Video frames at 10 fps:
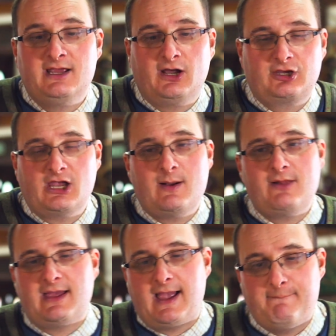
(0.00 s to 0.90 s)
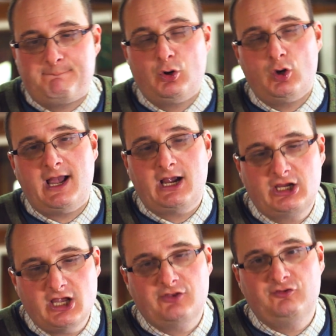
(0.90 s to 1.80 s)
and go out there and
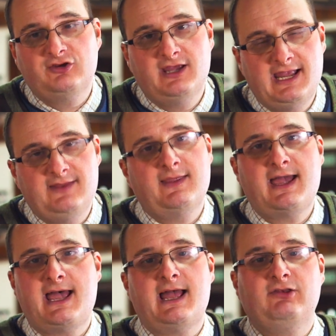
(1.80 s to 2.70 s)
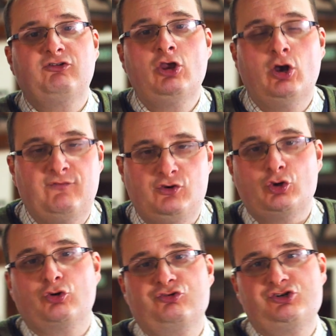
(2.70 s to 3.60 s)
put guns in the hands of
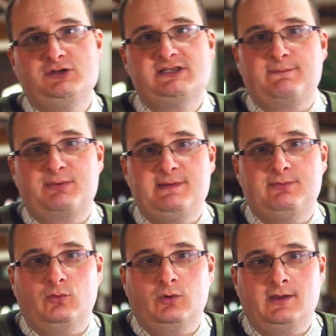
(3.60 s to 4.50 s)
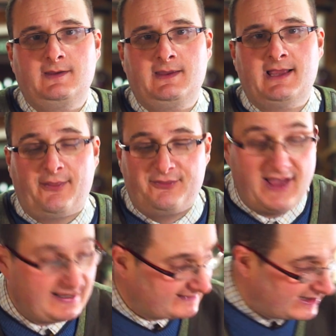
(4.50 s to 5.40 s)
non-shooting people. And that's